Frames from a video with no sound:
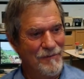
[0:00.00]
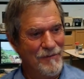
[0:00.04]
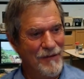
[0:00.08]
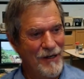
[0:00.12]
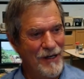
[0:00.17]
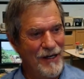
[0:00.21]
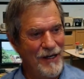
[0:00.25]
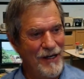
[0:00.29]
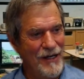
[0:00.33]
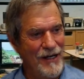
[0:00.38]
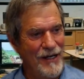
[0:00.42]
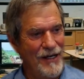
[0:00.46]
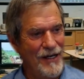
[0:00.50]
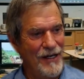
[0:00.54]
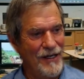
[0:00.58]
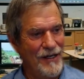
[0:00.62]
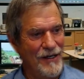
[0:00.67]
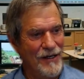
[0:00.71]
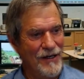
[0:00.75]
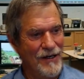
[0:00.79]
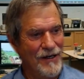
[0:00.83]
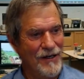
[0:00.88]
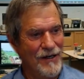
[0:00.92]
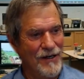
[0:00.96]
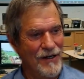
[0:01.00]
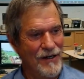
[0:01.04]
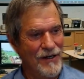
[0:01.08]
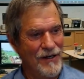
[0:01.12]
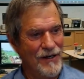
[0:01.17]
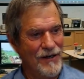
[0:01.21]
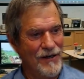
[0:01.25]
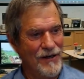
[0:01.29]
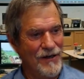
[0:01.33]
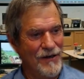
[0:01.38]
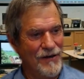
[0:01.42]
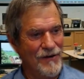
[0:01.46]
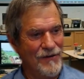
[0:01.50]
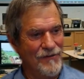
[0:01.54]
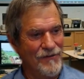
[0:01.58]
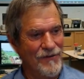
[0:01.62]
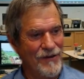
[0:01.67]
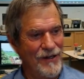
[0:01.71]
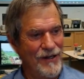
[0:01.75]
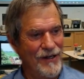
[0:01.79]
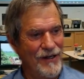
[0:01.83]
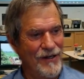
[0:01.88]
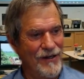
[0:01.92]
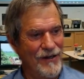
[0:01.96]
My,
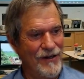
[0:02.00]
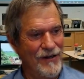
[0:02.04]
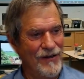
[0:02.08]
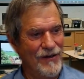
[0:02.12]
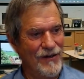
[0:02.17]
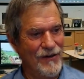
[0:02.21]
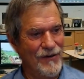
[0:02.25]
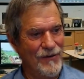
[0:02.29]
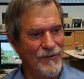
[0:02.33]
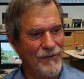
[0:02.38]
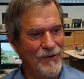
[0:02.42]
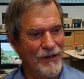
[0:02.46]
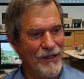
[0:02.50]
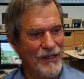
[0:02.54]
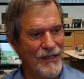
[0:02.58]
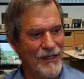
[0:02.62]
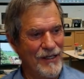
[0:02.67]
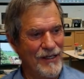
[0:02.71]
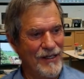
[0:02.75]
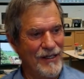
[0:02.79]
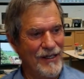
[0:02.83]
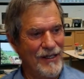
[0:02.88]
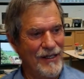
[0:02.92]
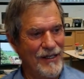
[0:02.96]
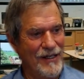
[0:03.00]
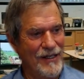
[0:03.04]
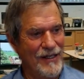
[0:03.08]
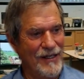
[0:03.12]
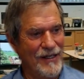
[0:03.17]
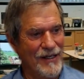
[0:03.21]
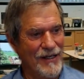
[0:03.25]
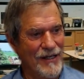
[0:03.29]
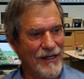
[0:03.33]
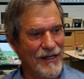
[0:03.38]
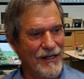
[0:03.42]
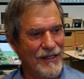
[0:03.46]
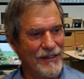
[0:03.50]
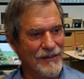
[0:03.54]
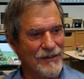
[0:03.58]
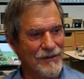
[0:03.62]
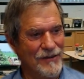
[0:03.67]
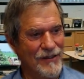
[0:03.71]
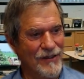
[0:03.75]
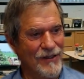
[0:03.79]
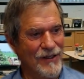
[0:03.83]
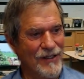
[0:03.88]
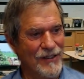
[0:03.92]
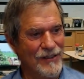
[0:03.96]
well, weekly, it
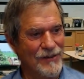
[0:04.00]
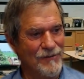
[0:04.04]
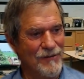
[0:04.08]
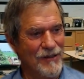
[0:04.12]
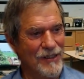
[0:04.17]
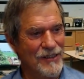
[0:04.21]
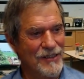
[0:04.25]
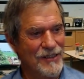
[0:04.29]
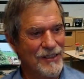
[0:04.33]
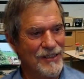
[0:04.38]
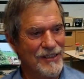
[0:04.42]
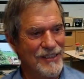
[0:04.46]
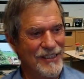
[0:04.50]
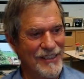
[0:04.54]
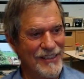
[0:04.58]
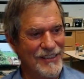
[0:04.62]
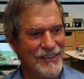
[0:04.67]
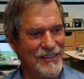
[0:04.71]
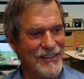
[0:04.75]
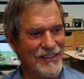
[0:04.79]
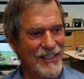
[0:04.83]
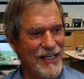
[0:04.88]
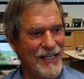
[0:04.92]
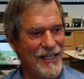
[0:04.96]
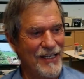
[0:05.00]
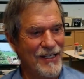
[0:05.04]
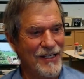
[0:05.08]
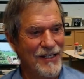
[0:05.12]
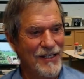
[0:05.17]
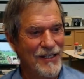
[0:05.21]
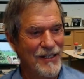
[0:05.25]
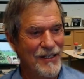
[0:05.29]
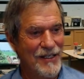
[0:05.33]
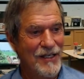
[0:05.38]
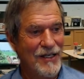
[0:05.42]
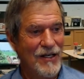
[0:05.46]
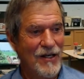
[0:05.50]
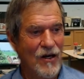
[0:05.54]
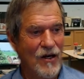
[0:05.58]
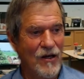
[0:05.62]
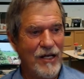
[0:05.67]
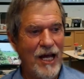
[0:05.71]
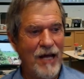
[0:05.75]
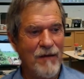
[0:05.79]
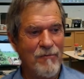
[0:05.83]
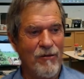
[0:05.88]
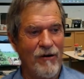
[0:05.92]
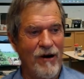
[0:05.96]
costs nearly as much. Just saying.
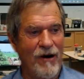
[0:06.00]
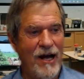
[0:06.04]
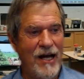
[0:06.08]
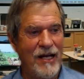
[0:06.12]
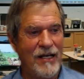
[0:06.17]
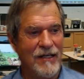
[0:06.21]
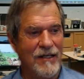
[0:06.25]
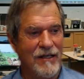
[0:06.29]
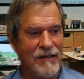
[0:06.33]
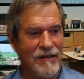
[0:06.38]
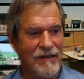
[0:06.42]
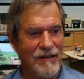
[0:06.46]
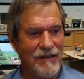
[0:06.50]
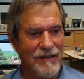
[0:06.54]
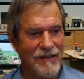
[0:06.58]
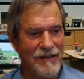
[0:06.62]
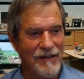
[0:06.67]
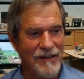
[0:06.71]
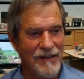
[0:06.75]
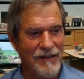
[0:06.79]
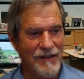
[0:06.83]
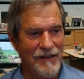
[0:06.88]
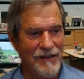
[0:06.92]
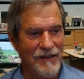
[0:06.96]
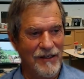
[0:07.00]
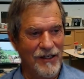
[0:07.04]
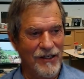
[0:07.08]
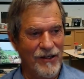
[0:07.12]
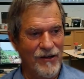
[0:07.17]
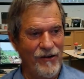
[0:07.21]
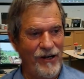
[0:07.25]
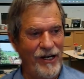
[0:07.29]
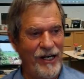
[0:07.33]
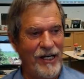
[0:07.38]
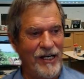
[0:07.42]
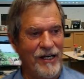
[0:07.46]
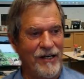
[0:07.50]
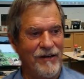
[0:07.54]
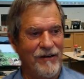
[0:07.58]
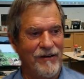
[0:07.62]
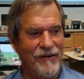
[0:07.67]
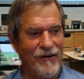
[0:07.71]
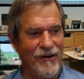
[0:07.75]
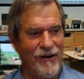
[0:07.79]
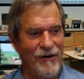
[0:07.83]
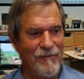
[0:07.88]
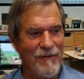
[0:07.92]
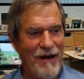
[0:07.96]
Okay, Brett. Agreed.
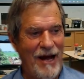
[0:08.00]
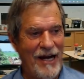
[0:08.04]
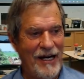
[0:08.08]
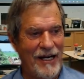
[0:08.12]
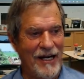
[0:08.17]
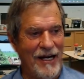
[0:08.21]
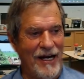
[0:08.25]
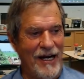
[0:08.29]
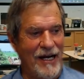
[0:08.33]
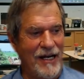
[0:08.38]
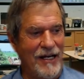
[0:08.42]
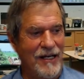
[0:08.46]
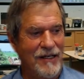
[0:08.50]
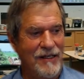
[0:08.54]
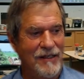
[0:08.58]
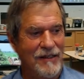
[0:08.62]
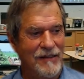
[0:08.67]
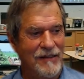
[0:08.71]
You're a Mac guy.